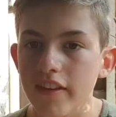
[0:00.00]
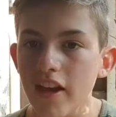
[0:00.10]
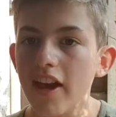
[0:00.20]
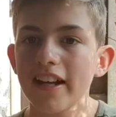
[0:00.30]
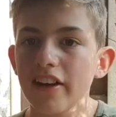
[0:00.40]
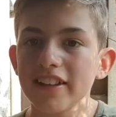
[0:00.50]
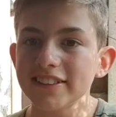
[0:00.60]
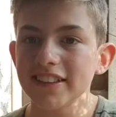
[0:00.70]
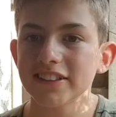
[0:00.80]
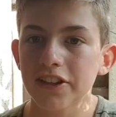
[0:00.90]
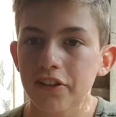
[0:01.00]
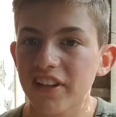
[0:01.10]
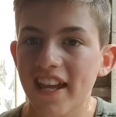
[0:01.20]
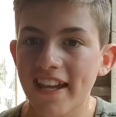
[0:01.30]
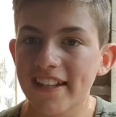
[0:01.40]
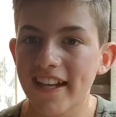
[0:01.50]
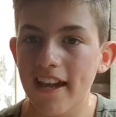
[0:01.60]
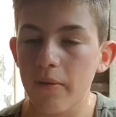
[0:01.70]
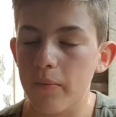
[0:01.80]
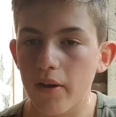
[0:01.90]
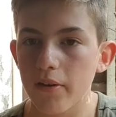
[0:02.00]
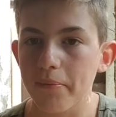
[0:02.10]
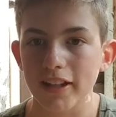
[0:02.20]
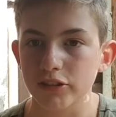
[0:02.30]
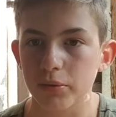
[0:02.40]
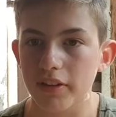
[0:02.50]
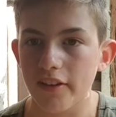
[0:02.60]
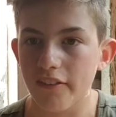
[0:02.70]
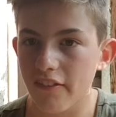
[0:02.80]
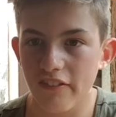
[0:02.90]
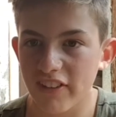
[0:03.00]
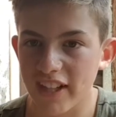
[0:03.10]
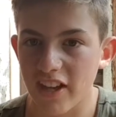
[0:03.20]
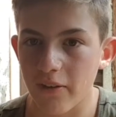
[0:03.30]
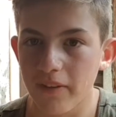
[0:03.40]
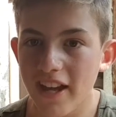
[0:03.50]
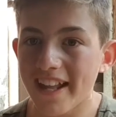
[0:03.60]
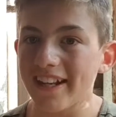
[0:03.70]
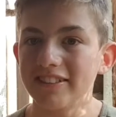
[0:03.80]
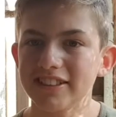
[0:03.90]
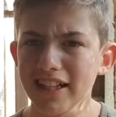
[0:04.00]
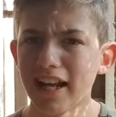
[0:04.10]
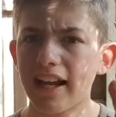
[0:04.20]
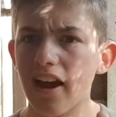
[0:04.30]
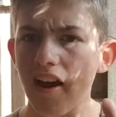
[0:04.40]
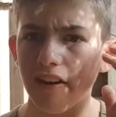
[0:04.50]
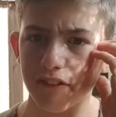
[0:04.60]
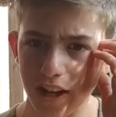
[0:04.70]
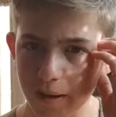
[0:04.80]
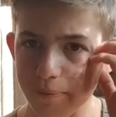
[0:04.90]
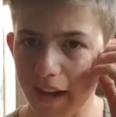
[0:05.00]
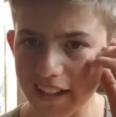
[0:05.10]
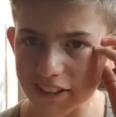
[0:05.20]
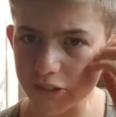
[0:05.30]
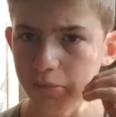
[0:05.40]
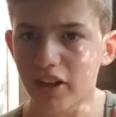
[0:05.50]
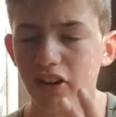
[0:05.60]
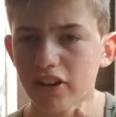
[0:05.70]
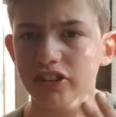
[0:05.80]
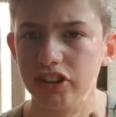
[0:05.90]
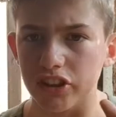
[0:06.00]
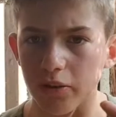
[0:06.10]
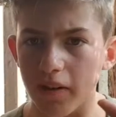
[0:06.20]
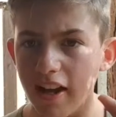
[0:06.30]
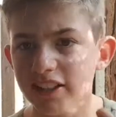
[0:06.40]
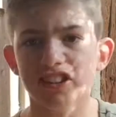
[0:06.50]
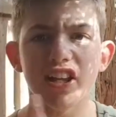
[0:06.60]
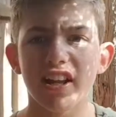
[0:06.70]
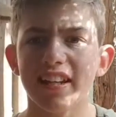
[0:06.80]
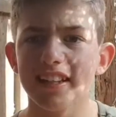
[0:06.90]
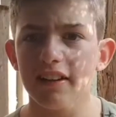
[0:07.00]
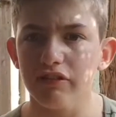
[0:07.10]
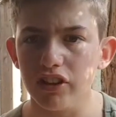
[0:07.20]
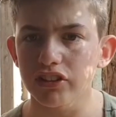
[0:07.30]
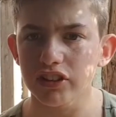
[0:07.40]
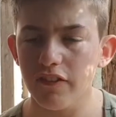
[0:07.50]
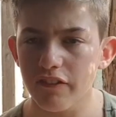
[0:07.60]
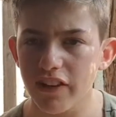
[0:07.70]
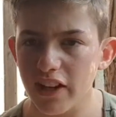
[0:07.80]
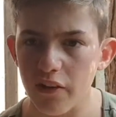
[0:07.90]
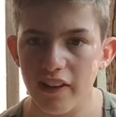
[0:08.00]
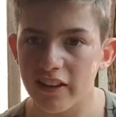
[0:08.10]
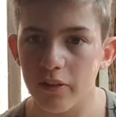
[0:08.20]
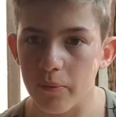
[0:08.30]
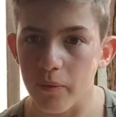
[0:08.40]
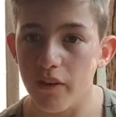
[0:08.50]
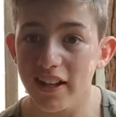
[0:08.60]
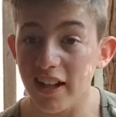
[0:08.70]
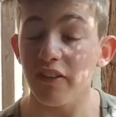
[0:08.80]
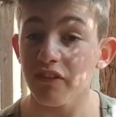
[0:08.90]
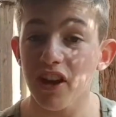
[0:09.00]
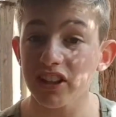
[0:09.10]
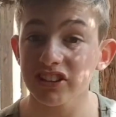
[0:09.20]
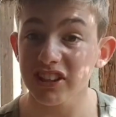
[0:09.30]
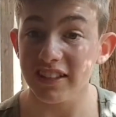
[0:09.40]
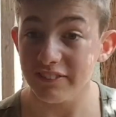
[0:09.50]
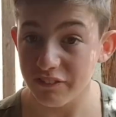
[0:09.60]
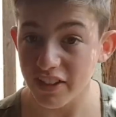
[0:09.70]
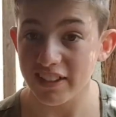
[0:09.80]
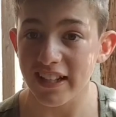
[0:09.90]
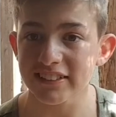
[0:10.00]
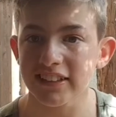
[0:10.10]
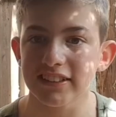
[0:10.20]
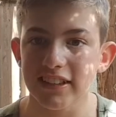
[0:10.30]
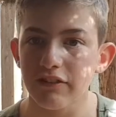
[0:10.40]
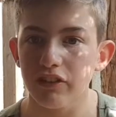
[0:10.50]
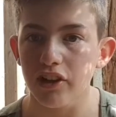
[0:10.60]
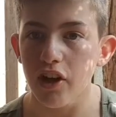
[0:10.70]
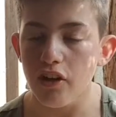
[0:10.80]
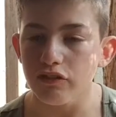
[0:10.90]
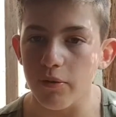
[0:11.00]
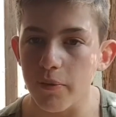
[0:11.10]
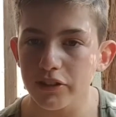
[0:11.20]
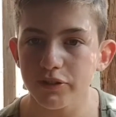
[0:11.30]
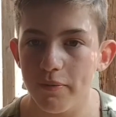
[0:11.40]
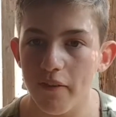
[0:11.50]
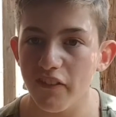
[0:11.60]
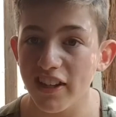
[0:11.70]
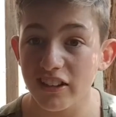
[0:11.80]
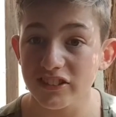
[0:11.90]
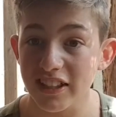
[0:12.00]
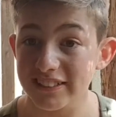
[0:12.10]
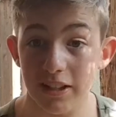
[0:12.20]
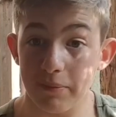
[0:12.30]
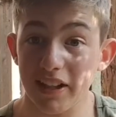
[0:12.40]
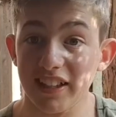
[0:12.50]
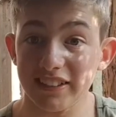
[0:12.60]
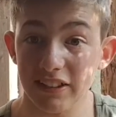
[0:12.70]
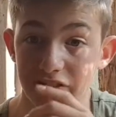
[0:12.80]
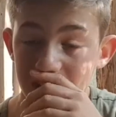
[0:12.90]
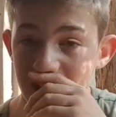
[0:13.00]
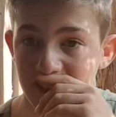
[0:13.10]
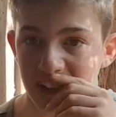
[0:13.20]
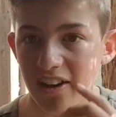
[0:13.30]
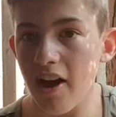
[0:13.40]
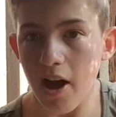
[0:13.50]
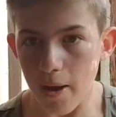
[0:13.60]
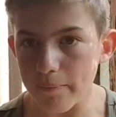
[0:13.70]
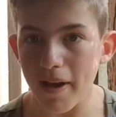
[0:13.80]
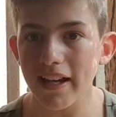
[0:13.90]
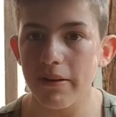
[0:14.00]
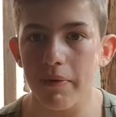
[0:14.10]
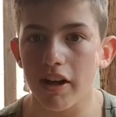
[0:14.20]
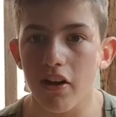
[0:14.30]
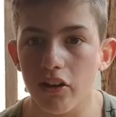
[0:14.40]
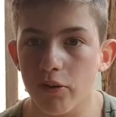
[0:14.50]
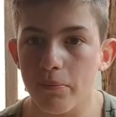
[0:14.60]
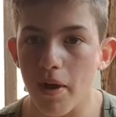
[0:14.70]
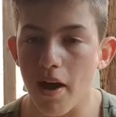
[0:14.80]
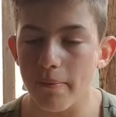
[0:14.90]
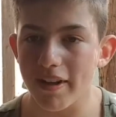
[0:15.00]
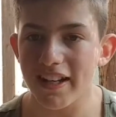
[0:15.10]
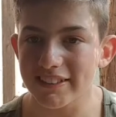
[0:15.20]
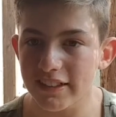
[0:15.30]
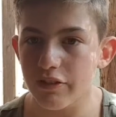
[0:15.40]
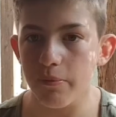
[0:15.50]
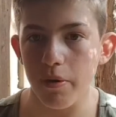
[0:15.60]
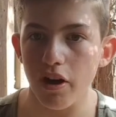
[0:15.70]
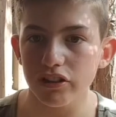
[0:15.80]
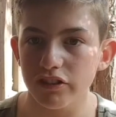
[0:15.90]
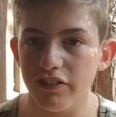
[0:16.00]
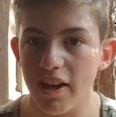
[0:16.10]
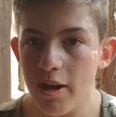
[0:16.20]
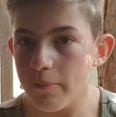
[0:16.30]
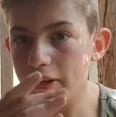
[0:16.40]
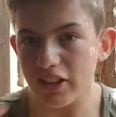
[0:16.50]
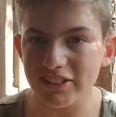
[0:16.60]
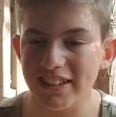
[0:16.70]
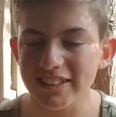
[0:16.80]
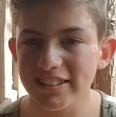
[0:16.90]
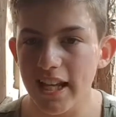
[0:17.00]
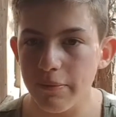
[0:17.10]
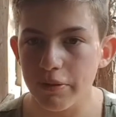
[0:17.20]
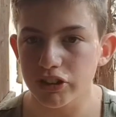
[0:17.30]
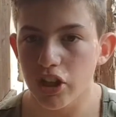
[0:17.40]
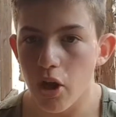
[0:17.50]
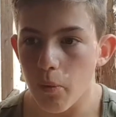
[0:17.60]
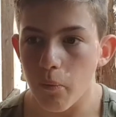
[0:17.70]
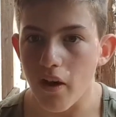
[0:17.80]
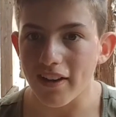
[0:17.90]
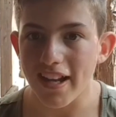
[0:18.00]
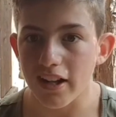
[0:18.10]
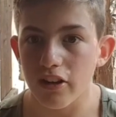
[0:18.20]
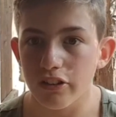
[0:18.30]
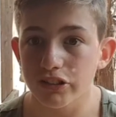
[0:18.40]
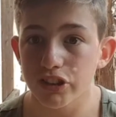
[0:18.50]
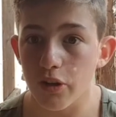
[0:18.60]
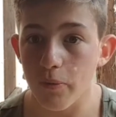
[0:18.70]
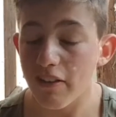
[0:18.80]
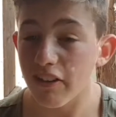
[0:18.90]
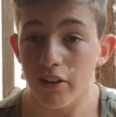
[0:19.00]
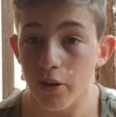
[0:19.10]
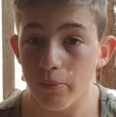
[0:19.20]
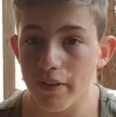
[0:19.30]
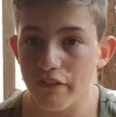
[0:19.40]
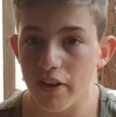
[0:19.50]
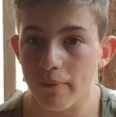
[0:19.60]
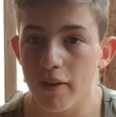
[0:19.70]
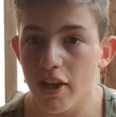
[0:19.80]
Hi guys, it's OdA here and welcome back to another video. Now today I've came back into my garden to do slightly different video than normal. And the first thing that is different from most of my videos is I'm in a different area. I'm back in my garden, but I'm in a different part of it because there's neighbours working close to where I normally film,